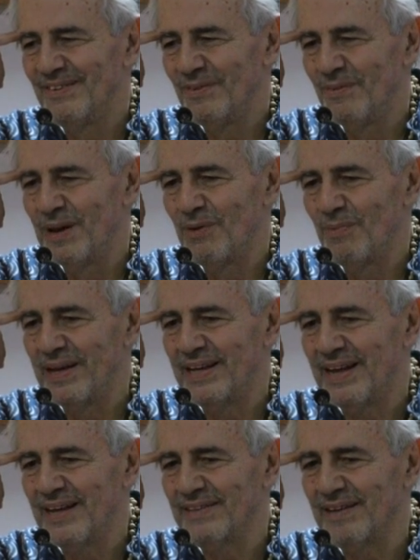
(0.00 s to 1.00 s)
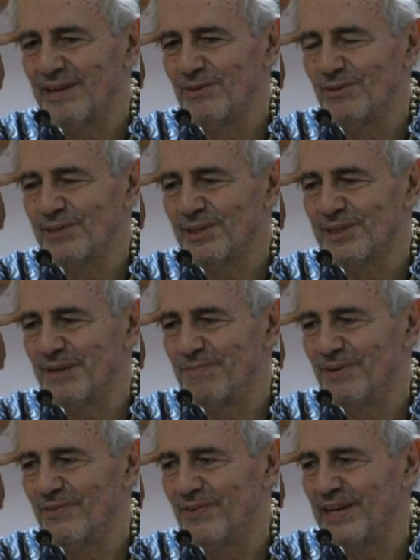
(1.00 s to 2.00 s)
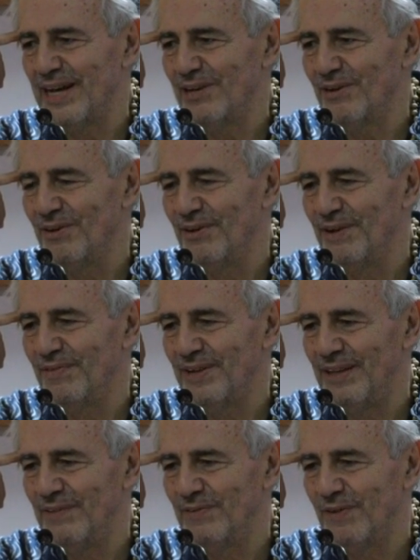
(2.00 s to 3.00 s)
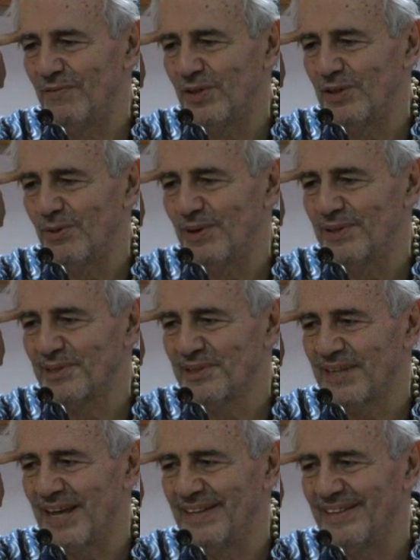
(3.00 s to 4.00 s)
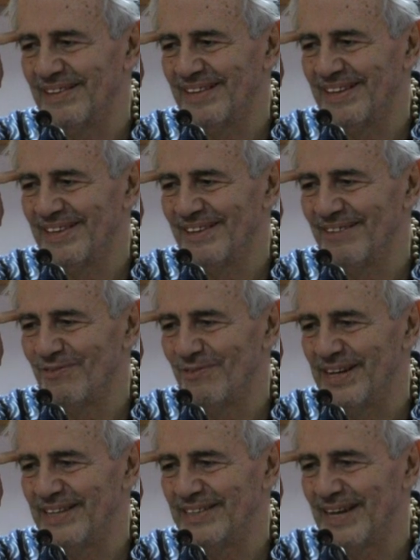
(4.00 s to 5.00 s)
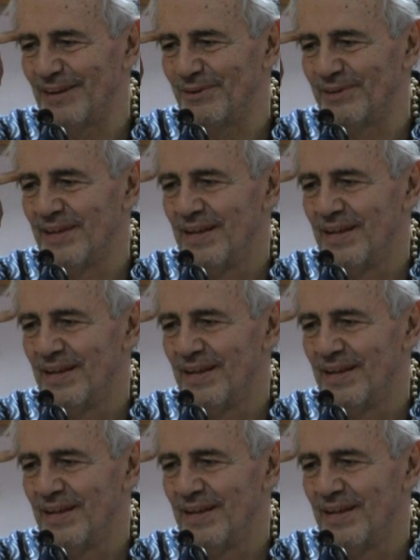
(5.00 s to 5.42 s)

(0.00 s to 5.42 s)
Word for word: well, why can't I use the Cypriot vernacular? Even, even if they don't understand it, they can find out.